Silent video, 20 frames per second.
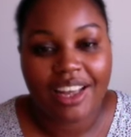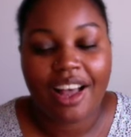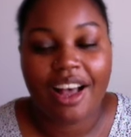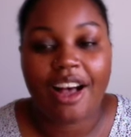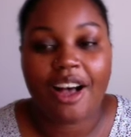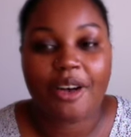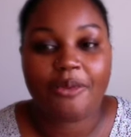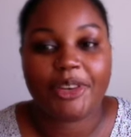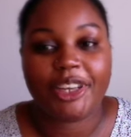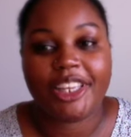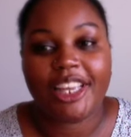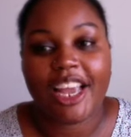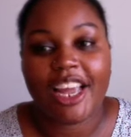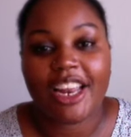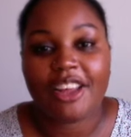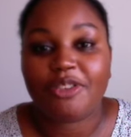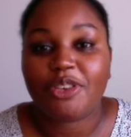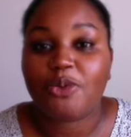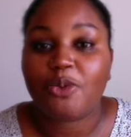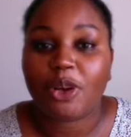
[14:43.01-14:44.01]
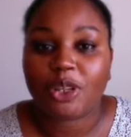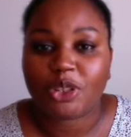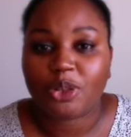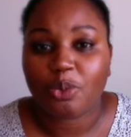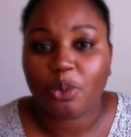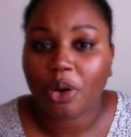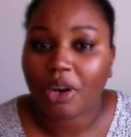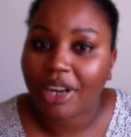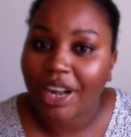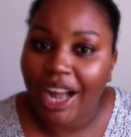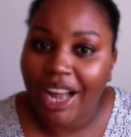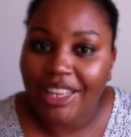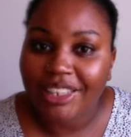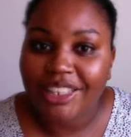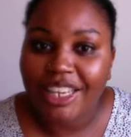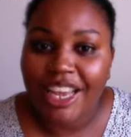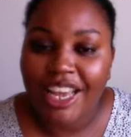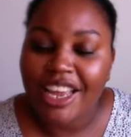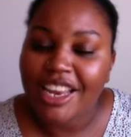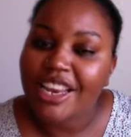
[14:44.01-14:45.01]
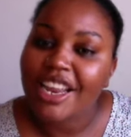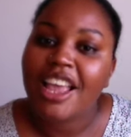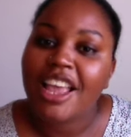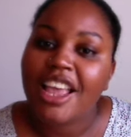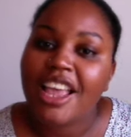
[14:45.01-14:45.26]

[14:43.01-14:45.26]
Again, if you want some more content,